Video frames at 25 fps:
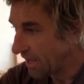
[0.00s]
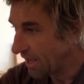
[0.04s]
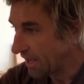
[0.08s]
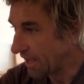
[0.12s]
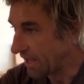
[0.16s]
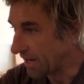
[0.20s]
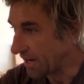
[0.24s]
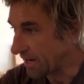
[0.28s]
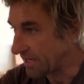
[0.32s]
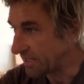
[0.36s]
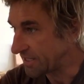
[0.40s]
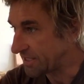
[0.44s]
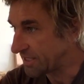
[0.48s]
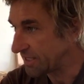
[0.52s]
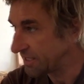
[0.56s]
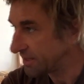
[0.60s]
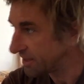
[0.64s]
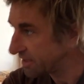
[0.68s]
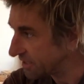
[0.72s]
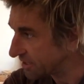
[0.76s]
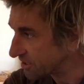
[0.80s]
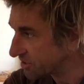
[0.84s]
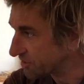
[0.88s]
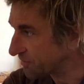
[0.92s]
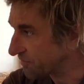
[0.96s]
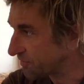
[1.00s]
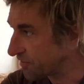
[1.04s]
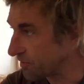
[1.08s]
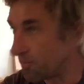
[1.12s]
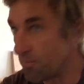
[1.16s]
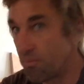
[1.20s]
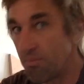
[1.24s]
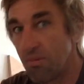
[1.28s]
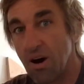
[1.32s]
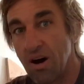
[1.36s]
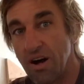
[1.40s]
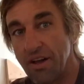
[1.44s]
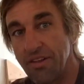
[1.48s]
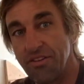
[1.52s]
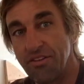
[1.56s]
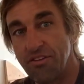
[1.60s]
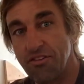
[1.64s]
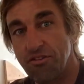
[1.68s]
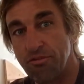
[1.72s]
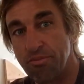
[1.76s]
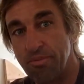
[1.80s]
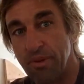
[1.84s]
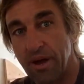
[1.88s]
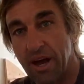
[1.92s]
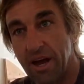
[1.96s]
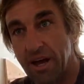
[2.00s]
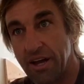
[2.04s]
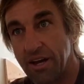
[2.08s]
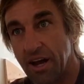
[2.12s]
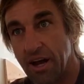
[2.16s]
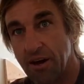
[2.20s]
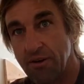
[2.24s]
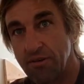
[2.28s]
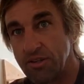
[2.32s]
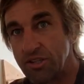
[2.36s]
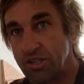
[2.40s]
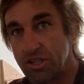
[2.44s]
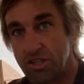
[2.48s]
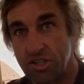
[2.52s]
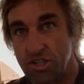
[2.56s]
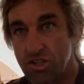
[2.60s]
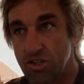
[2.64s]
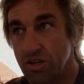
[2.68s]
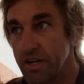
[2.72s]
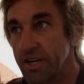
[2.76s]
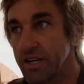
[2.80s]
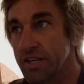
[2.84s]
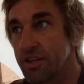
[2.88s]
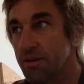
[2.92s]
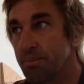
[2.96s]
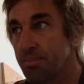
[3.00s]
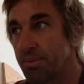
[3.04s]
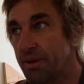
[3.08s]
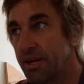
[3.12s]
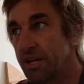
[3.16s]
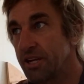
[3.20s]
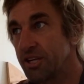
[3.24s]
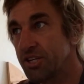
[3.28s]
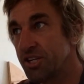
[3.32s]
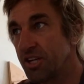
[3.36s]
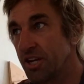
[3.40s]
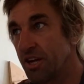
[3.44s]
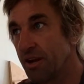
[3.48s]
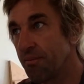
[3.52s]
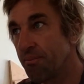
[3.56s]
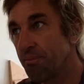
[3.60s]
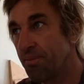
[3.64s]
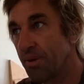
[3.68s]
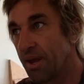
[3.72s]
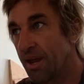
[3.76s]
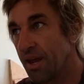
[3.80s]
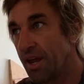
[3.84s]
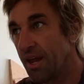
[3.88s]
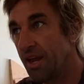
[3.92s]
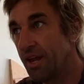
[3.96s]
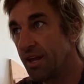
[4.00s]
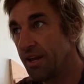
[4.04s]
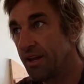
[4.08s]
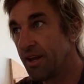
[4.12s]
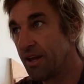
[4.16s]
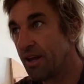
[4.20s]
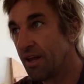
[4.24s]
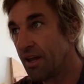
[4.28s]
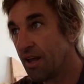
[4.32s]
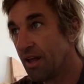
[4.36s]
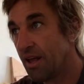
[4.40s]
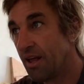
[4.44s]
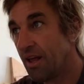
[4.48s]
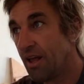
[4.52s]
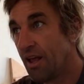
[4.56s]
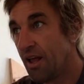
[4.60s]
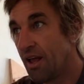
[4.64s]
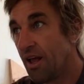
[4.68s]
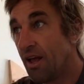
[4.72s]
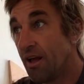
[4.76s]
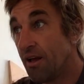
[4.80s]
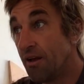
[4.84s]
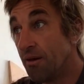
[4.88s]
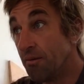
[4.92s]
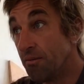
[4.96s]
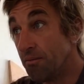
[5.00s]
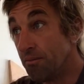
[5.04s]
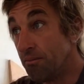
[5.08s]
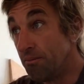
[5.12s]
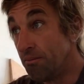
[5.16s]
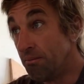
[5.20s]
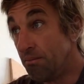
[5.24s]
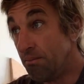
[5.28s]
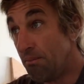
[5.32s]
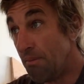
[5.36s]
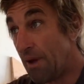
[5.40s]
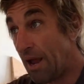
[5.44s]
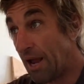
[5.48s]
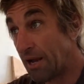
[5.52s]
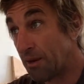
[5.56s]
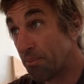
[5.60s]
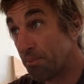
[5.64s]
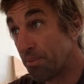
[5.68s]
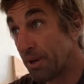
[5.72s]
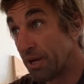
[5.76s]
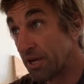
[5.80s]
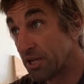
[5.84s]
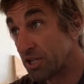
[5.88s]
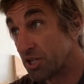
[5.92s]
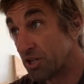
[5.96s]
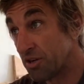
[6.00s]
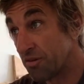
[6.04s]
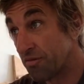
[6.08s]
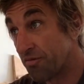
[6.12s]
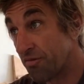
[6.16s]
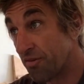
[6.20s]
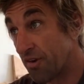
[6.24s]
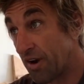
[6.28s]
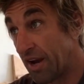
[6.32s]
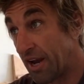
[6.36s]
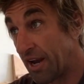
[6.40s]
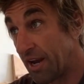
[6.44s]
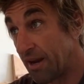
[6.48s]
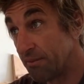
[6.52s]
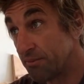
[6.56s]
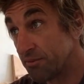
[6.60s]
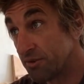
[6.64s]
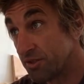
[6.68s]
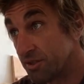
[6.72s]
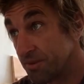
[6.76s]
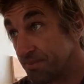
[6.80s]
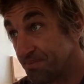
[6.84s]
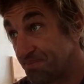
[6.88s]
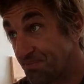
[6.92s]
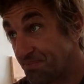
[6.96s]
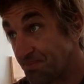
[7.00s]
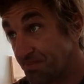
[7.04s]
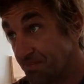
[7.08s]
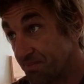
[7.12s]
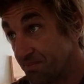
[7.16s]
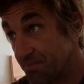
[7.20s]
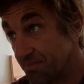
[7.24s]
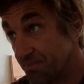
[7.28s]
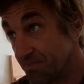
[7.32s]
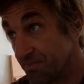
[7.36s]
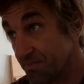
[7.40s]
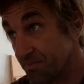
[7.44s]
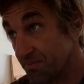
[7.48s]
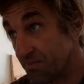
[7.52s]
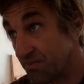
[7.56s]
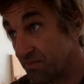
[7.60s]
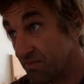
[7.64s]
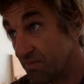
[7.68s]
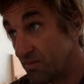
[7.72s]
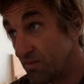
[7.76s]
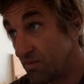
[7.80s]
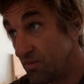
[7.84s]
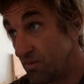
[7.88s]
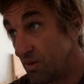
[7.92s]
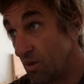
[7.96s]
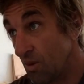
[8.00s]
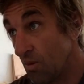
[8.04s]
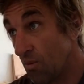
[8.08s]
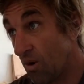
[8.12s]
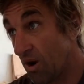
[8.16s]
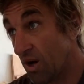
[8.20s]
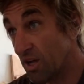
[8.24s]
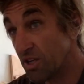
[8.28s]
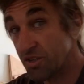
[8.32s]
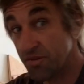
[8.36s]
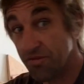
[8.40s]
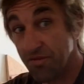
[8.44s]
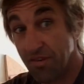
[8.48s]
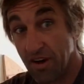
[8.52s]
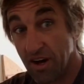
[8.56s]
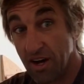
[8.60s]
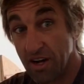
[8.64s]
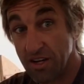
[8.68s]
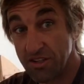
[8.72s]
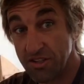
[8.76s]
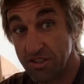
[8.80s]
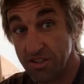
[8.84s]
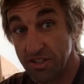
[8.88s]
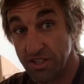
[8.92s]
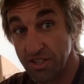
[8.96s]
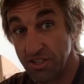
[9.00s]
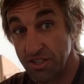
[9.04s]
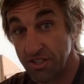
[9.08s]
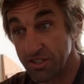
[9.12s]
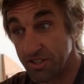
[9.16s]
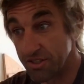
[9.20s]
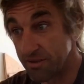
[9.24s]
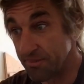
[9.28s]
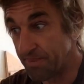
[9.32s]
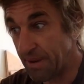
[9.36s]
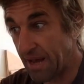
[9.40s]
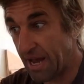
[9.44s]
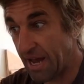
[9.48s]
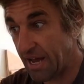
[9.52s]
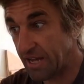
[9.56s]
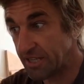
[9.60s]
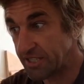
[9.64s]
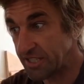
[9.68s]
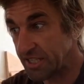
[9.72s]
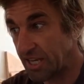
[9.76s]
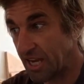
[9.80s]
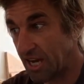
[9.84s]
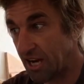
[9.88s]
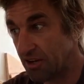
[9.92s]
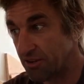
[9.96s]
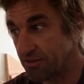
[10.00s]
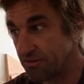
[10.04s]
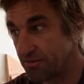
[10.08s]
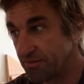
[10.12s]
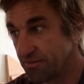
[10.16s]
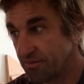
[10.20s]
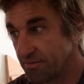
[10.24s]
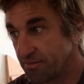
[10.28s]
And I did this for months, man. I would just drink the pink champagne, make picture frames, watch Fox News and pass out,